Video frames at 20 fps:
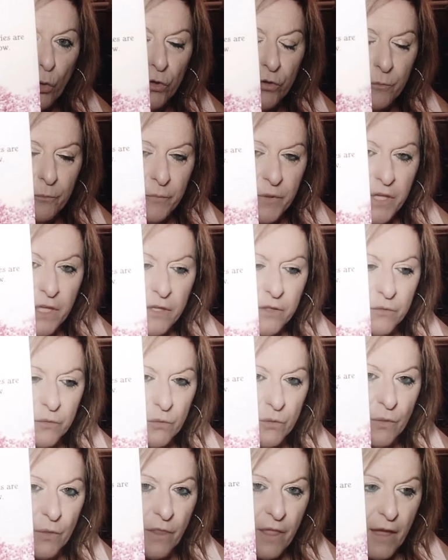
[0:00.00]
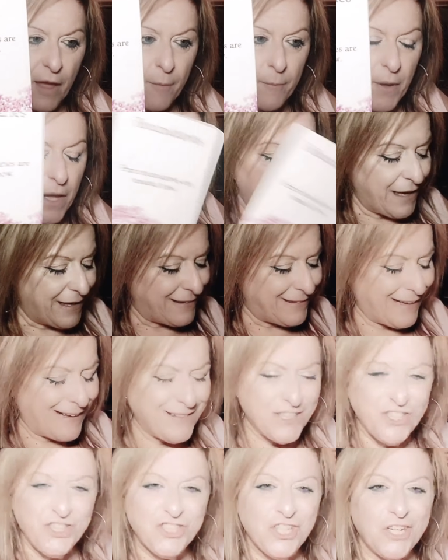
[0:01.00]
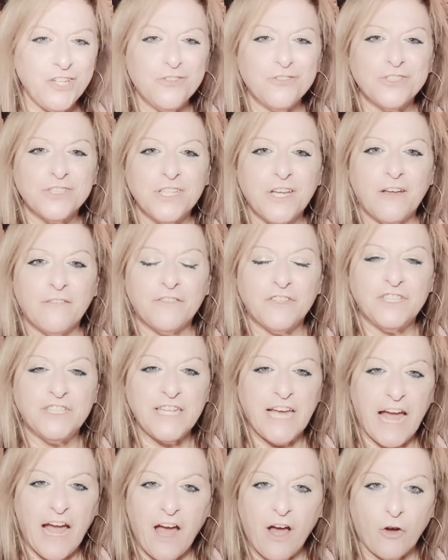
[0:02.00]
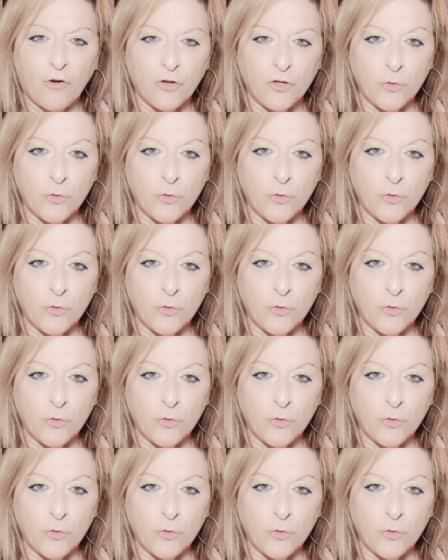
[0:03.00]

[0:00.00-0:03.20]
to meet them. Not to shut yourself down.